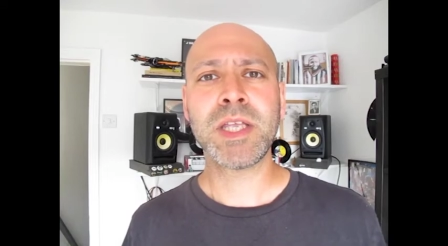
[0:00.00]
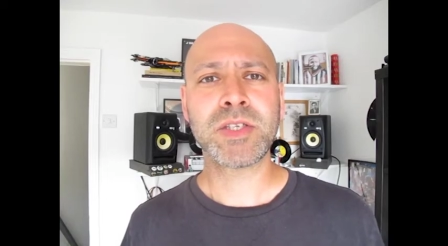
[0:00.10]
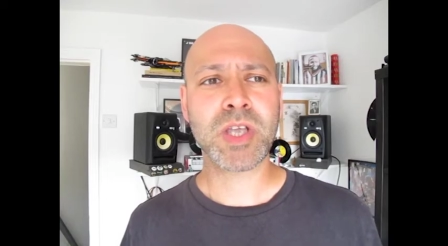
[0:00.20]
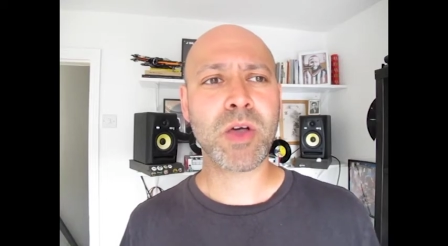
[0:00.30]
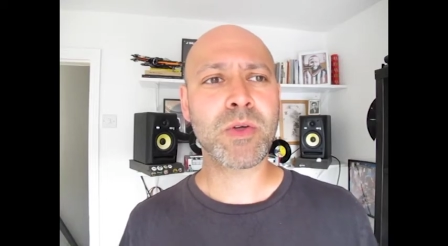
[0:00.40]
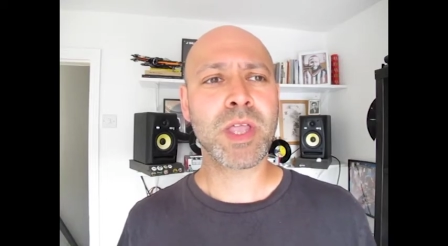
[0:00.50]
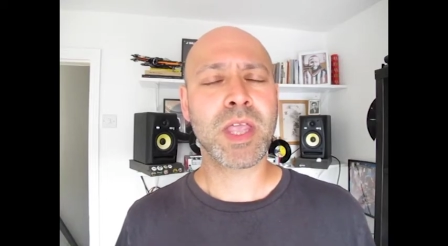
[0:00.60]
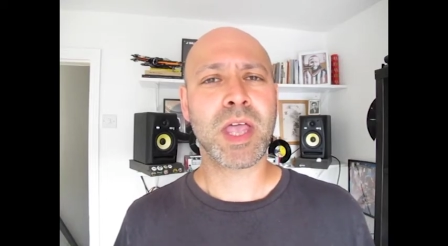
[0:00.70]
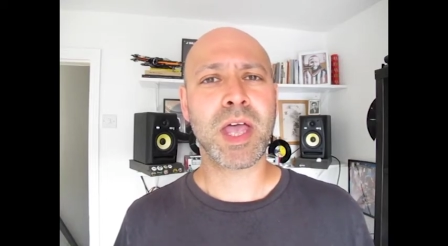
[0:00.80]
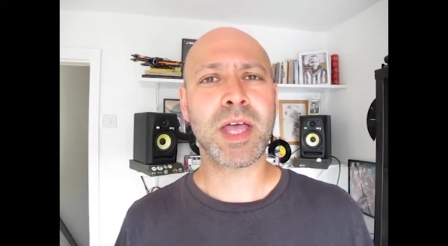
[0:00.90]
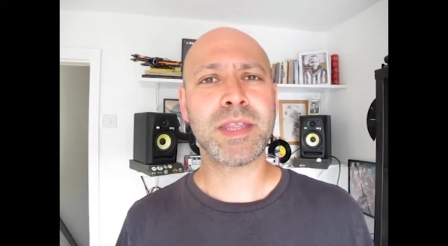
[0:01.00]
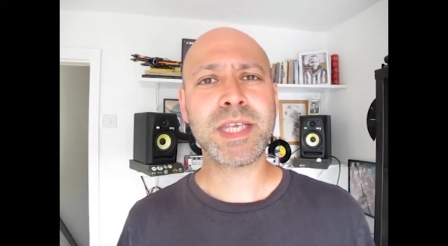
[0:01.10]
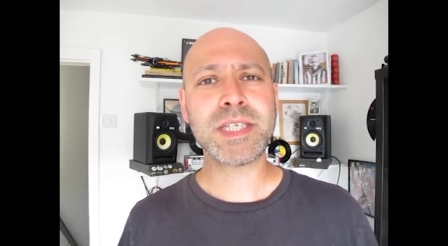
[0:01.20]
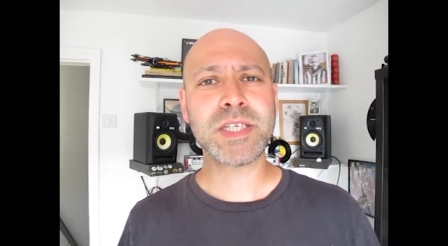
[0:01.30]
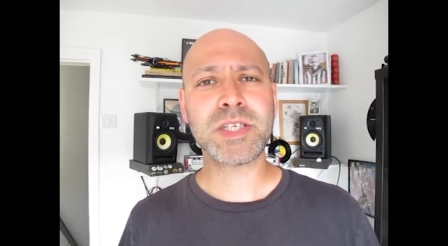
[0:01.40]
So
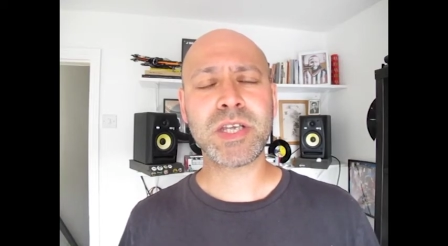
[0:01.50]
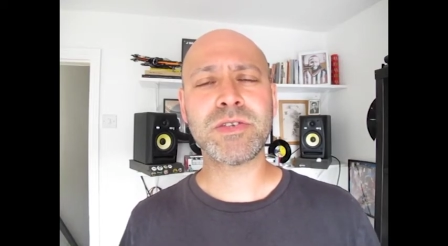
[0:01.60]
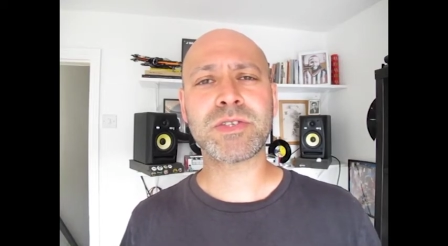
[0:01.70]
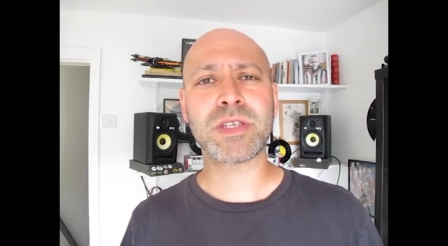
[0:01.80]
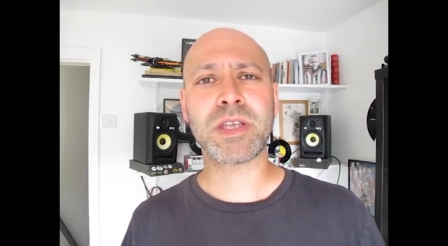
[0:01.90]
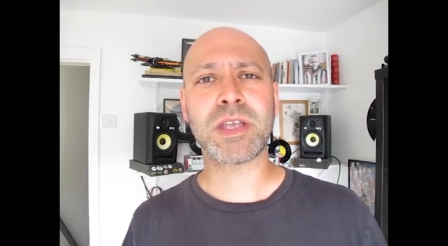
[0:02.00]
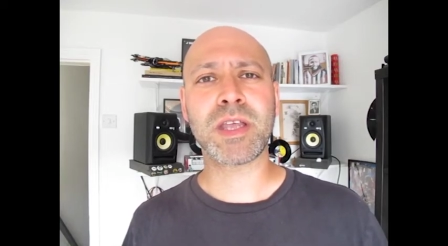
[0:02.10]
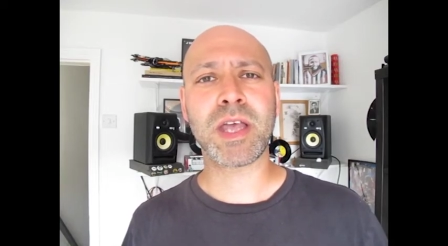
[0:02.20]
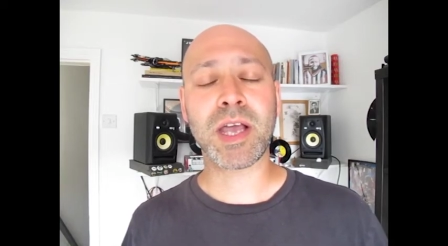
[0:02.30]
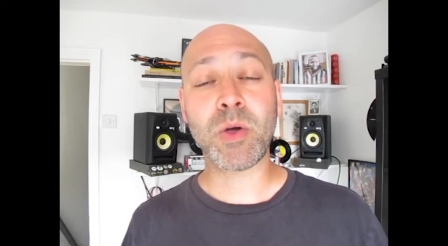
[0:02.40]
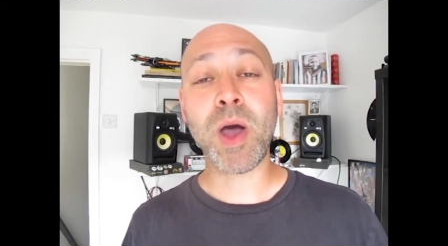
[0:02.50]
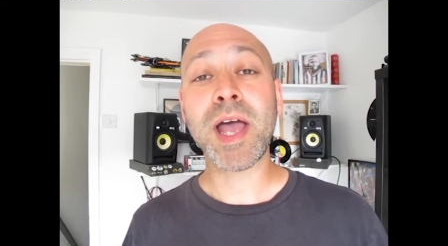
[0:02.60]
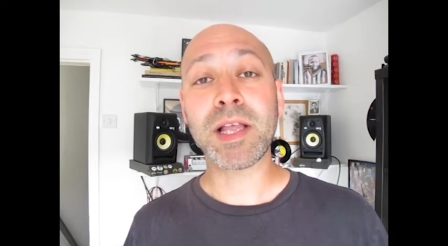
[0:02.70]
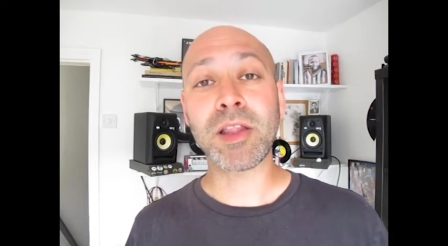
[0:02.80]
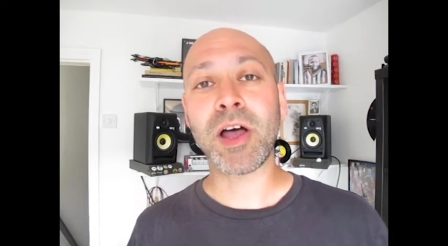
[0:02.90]
this is used
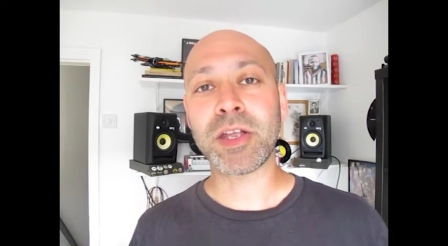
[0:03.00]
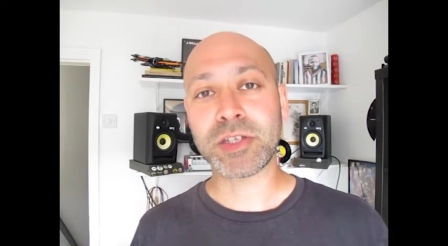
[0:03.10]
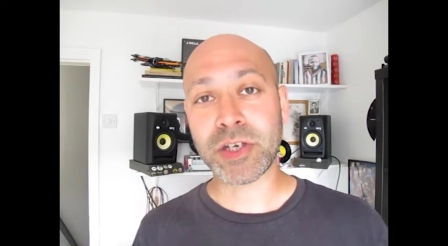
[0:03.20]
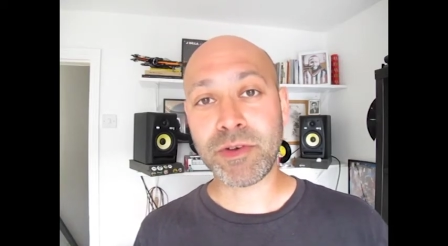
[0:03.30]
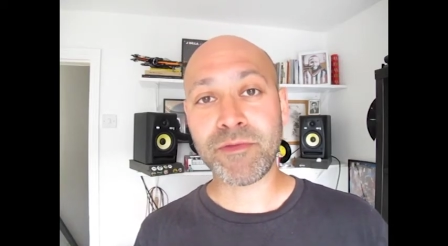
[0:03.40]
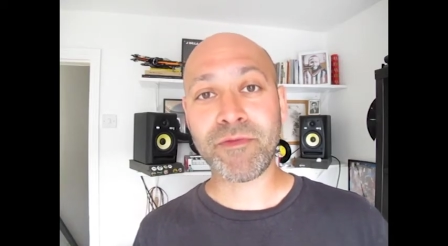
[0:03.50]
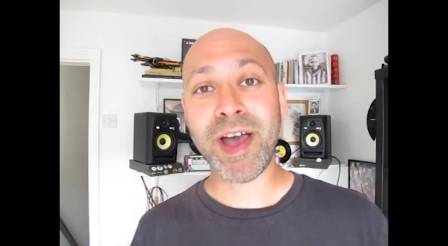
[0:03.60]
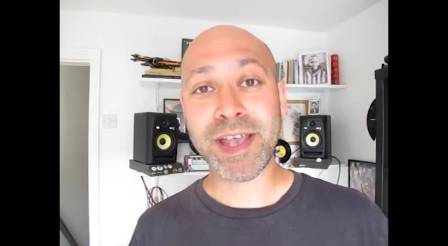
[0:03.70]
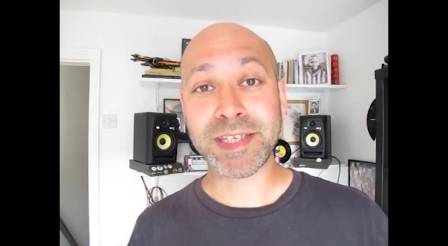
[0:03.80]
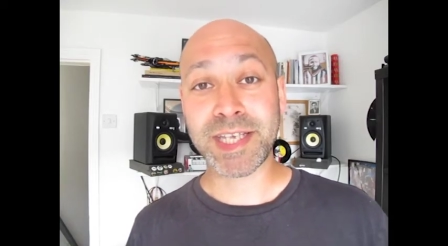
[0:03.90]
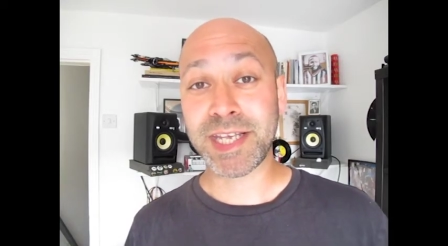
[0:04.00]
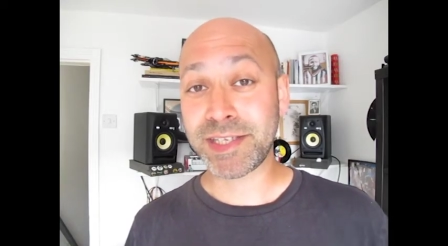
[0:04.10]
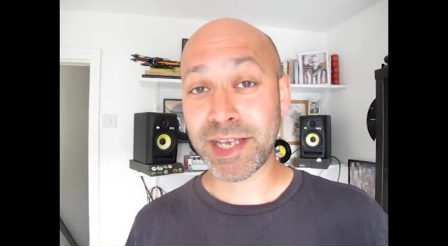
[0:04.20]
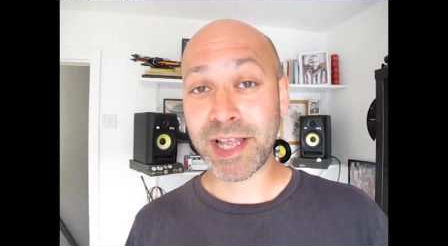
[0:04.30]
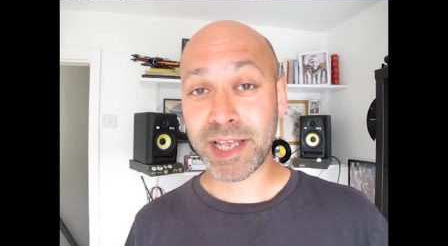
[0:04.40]
quite a lot during fight
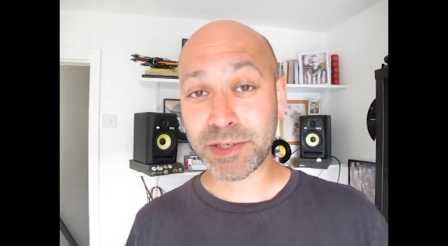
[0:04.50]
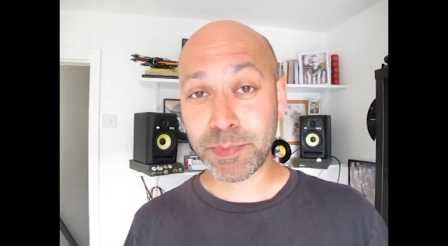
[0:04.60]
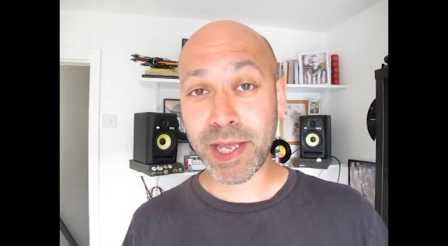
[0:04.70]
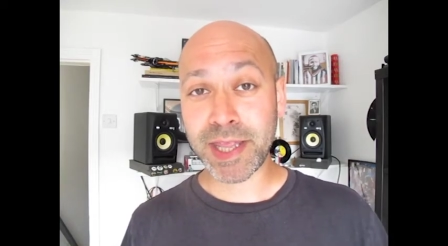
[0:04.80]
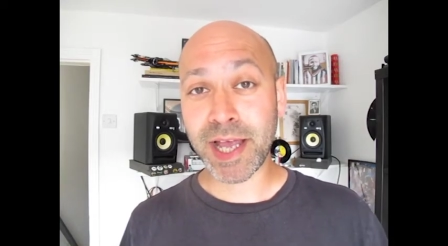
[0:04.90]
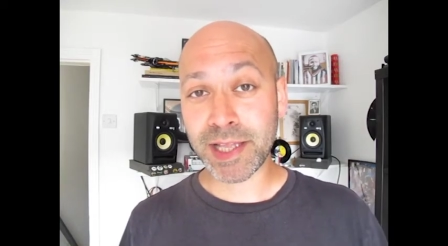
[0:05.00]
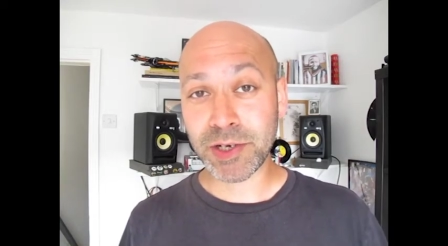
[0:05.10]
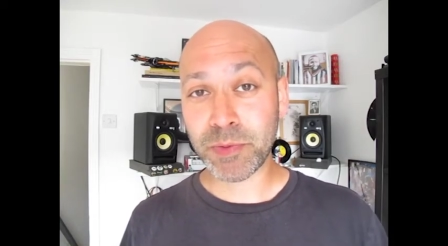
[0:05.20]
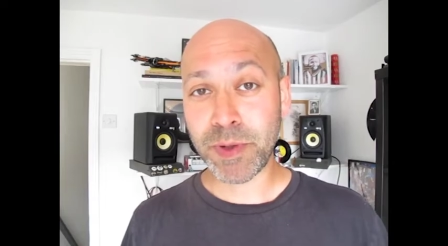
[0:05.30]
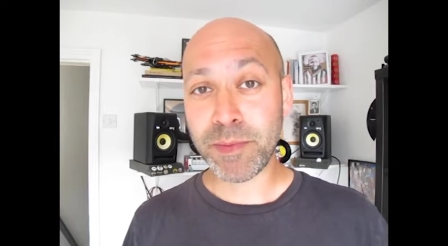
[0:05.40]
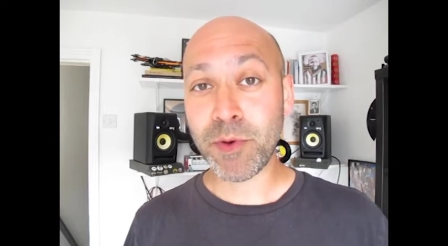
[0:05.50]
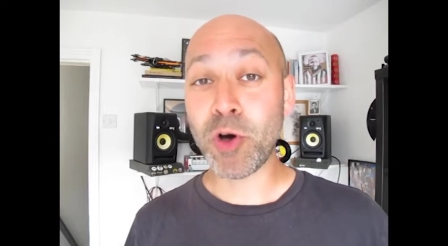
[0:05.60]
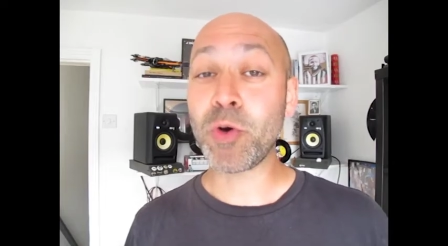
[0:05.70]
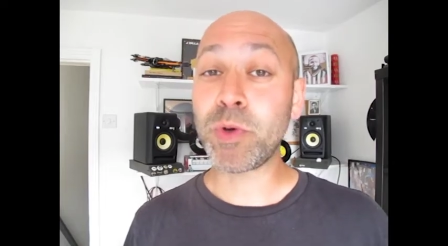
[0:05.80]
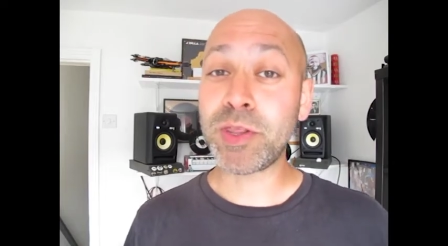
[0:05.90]
scenes, and I'll explain that a little bit
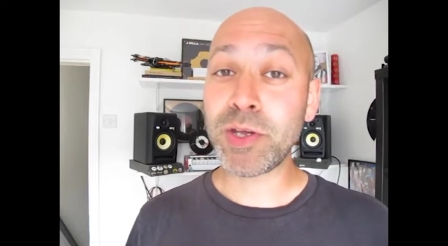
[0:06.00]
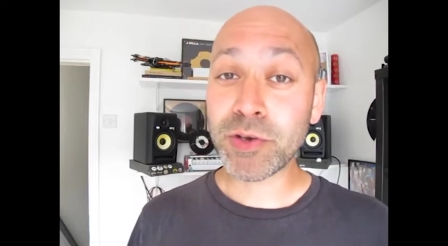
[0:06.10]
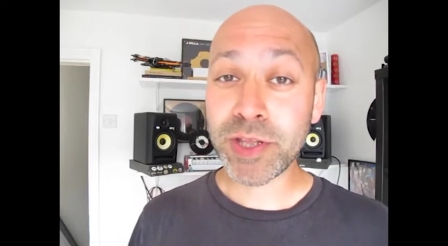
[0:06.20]
more with the other